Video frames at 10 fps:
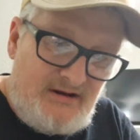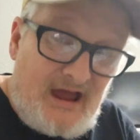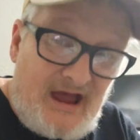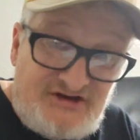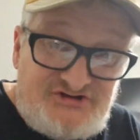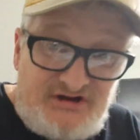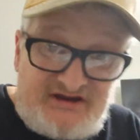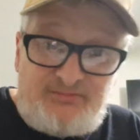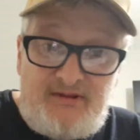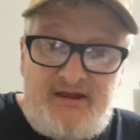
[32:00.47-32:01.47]
I should
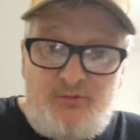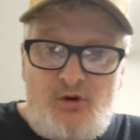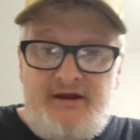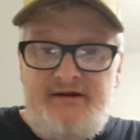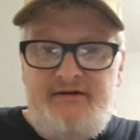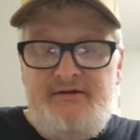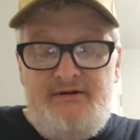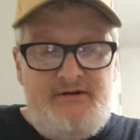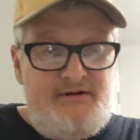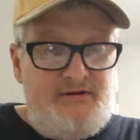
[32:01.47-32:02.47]
explain why.
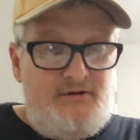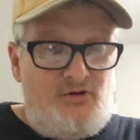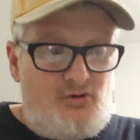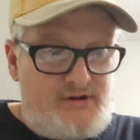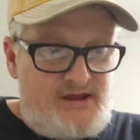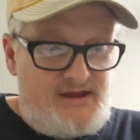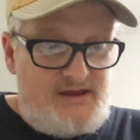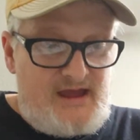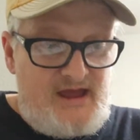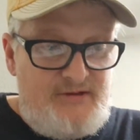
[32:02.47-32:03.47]

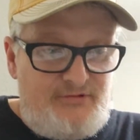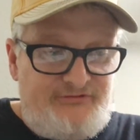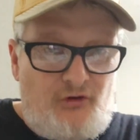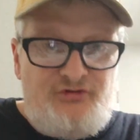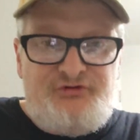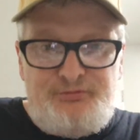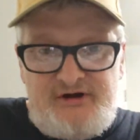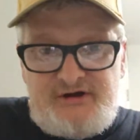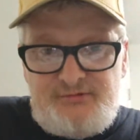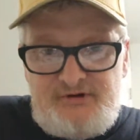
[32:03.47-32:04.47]
Okay, I was on
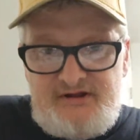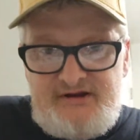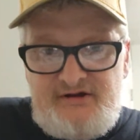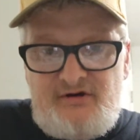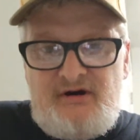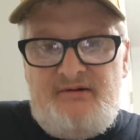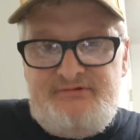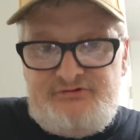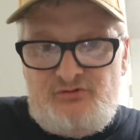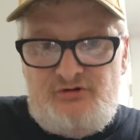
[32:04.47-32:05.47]
Spreaker Radio. I
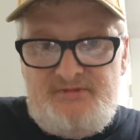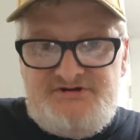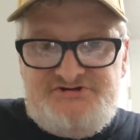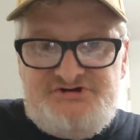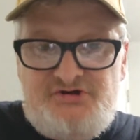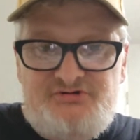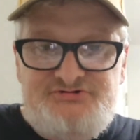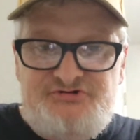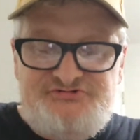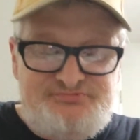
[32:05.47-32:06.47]
was doing my
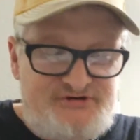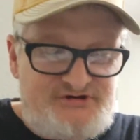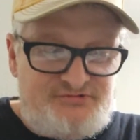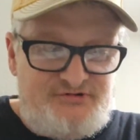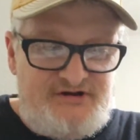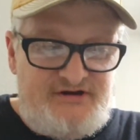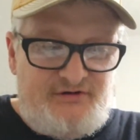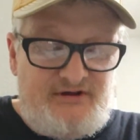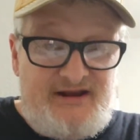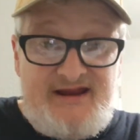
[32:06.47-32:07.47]
shows on Spreaker
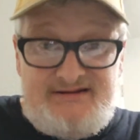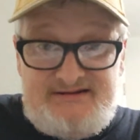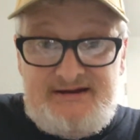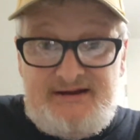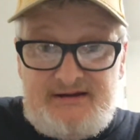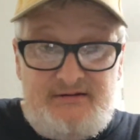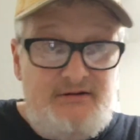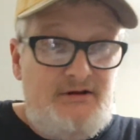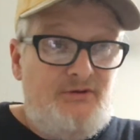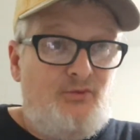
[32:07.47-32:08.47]
Radio, and I did,
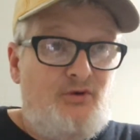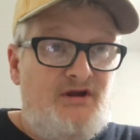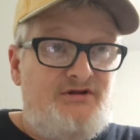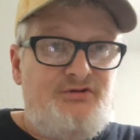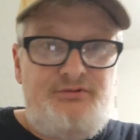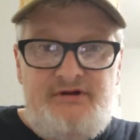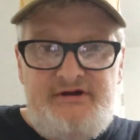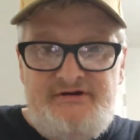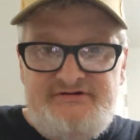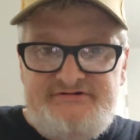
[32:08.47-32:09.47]
2
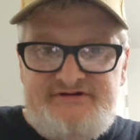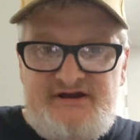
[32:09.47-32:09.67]
years.